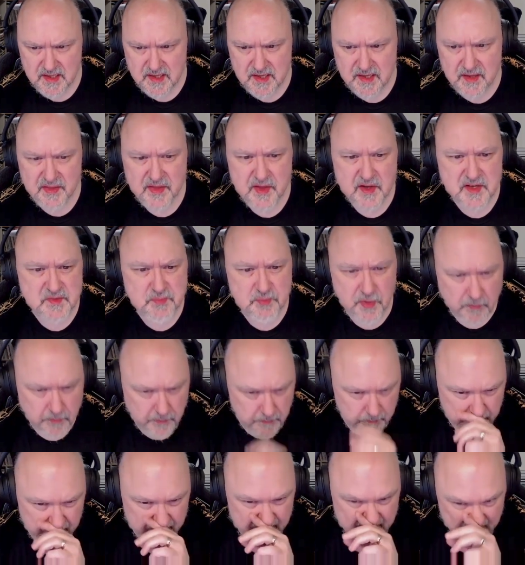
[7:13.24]
There's
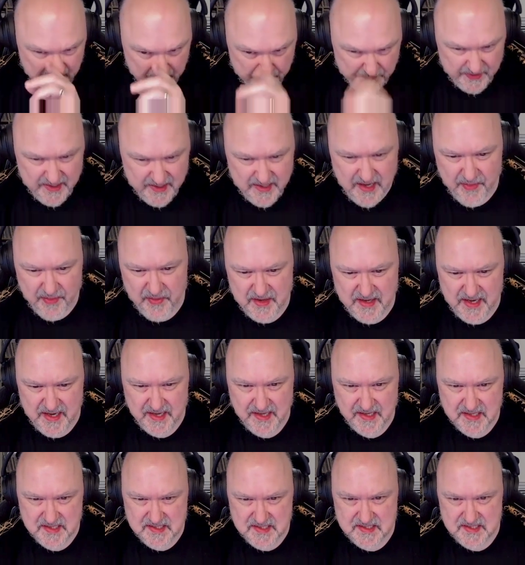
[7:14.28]
probably going to be another
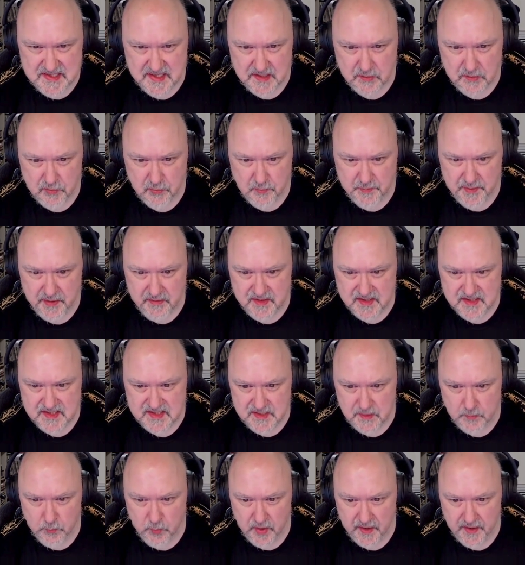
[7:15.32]
naked single buried
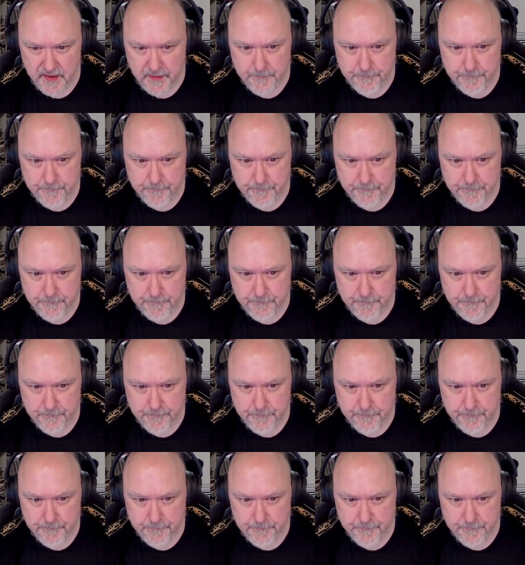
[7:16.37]
somewhere.